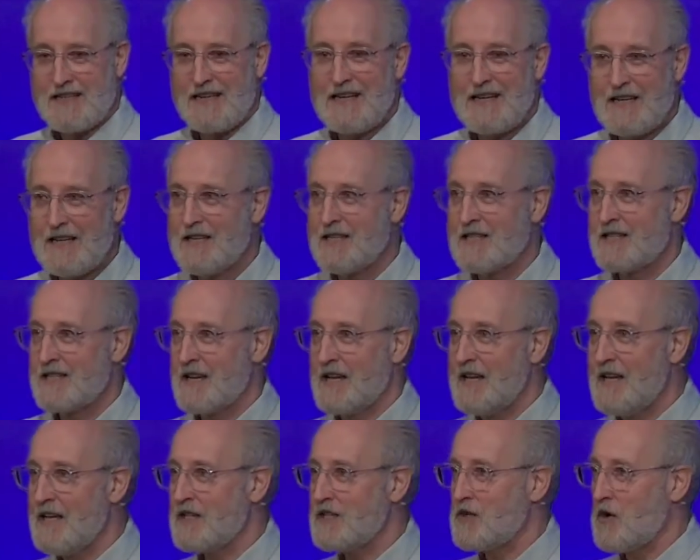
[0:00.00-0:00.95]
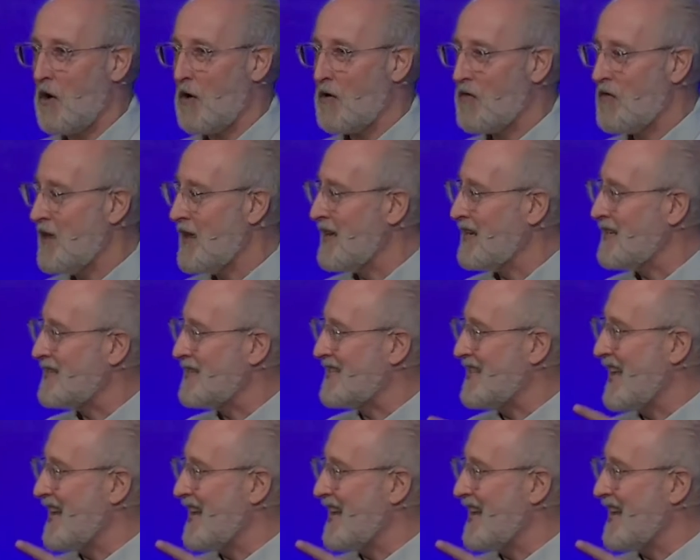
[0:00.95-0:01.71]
in his list are things